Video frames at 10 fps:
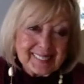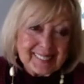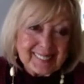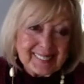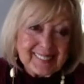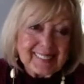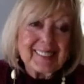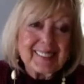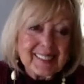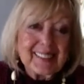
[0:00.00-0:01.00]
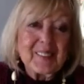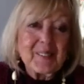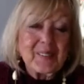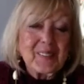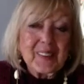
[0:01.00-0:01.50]
Can we get her
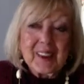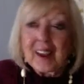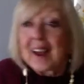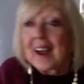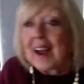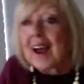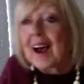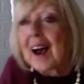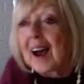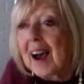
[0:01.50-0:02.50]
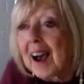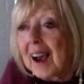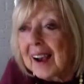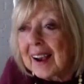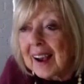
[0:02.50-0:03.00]
applause now?
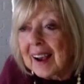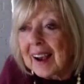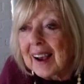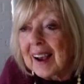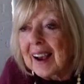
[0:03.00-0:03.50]
Students?